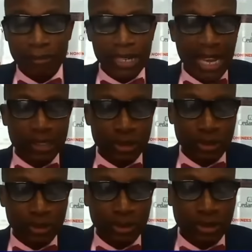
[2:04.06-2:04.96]
I'm glad
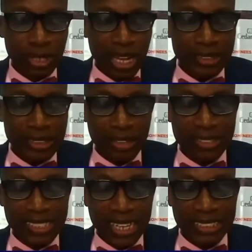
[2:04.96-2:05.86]
to
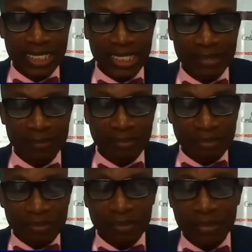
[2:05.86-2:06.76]
announce that
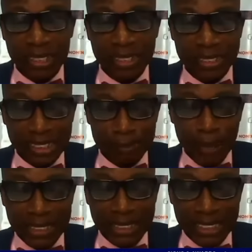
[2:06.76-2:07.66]
the
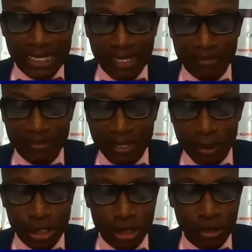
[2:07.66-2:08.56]
panelists are very
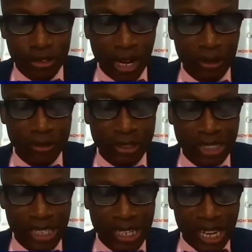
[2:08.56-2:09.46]
much on ground.
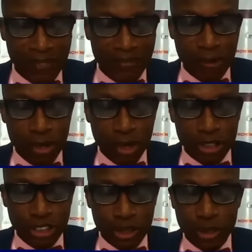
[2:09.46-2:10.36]
And then we
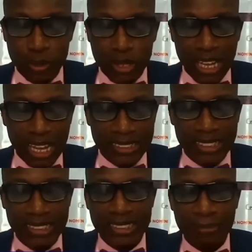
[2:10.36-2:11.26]
also look
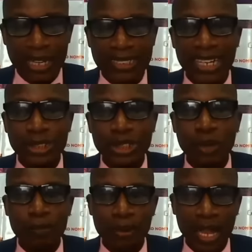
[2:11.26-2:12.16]
at demand and
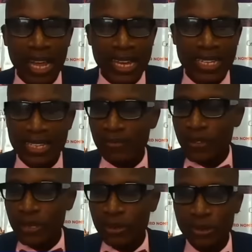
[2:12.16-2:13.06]
supply in
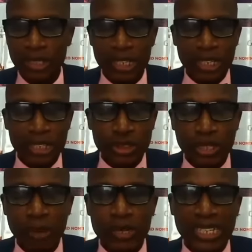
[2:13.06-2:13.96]
view so
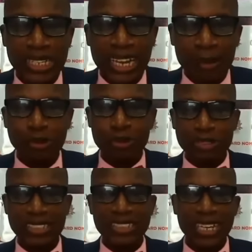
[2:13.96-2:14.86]
that we can help to
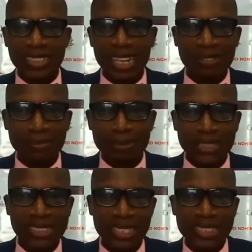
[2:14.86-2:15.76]
understand how the
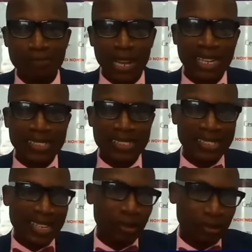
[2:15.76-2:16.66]
business
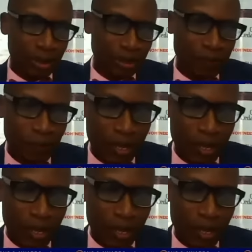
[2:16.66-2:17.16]
balances out.